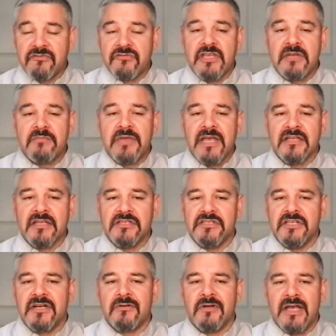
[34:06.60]
think feedback
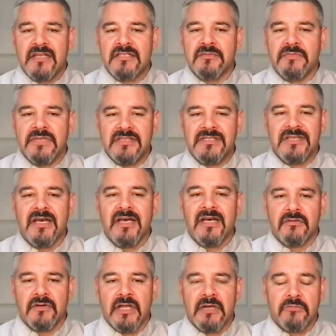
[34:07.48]
in general has to be
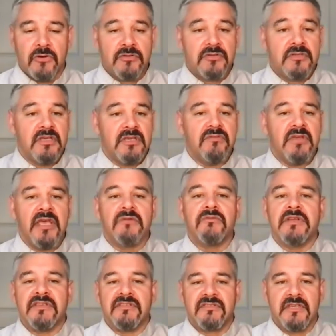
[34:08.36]
taught, right? Both to give
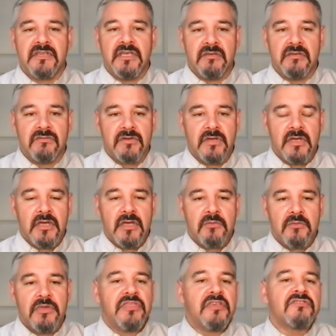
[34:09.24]
and receive.
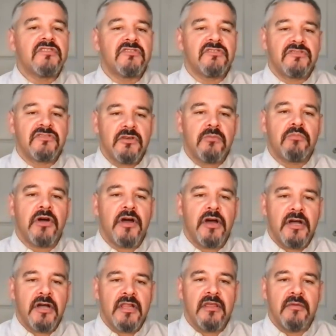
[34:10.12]
But this is still
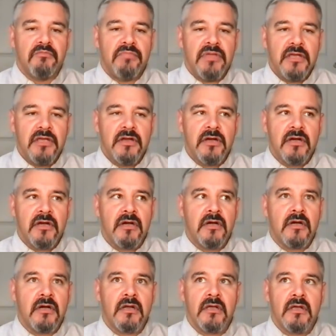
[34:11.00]
part of the
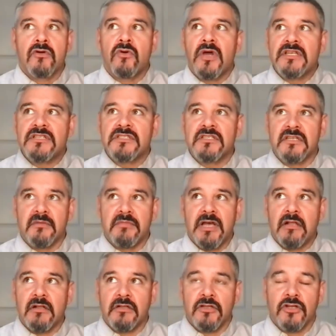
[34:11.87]
bigger question
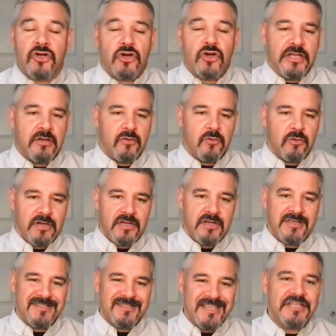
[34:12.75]
about learning
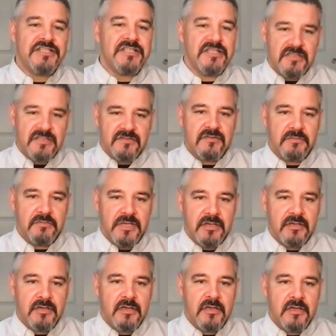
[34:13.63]
organizations for
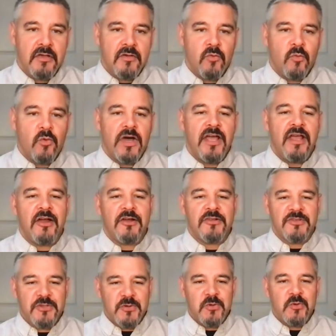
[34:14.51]
me. why are
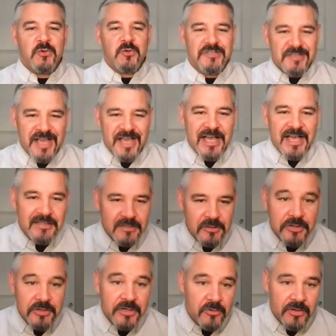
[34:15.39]
schools not
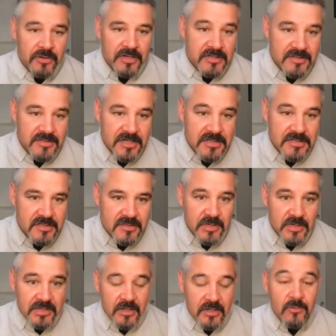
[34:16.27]
learning
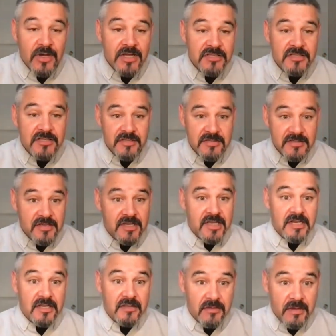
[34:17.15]
organizations, right? The question is
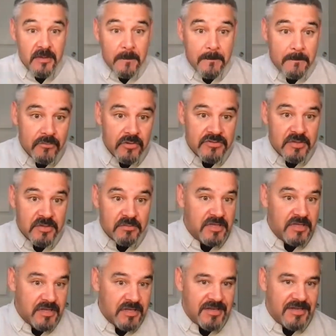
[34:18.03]
kind of like, there's
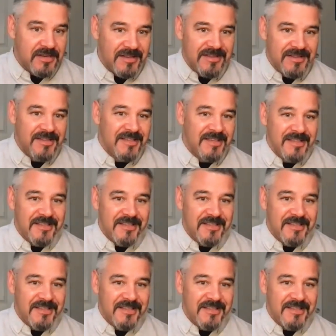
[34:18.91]
something in